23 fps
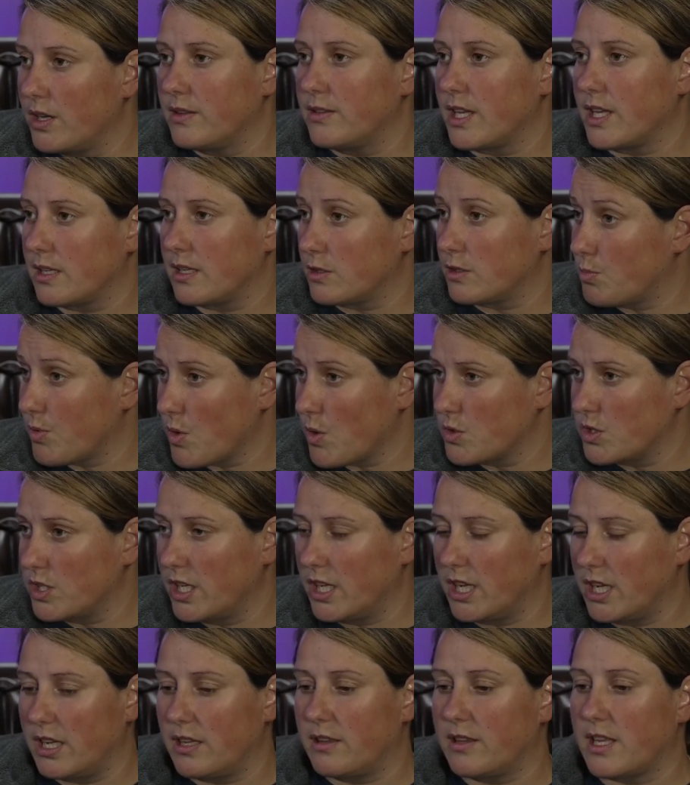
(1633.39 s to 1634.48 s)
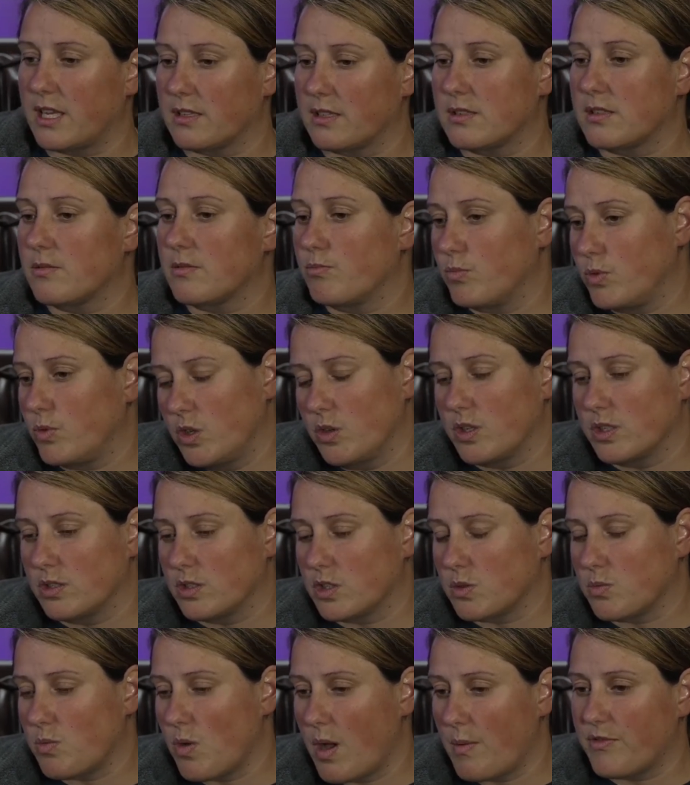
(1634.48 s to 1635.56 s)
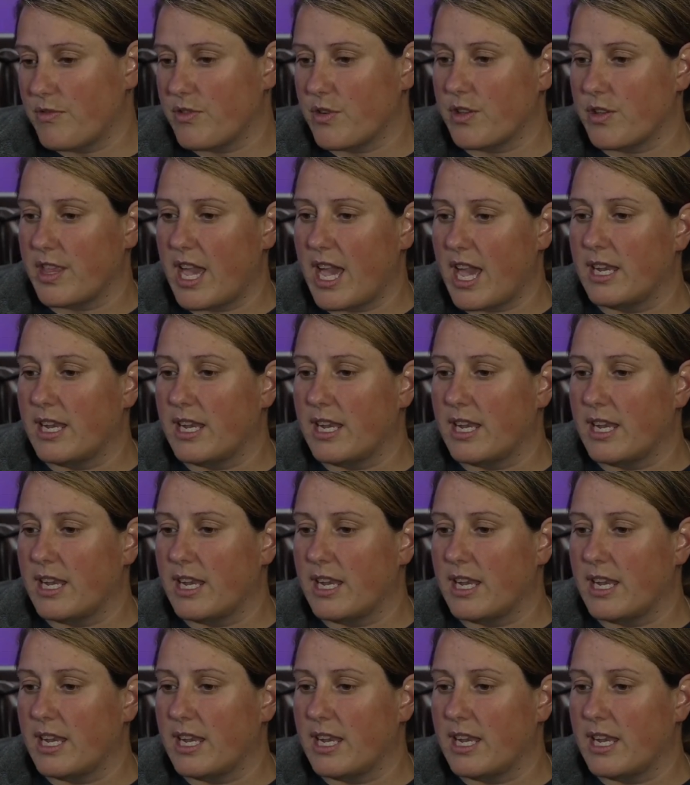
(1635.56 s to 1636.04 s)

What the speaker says: That's protein. You can swap for that.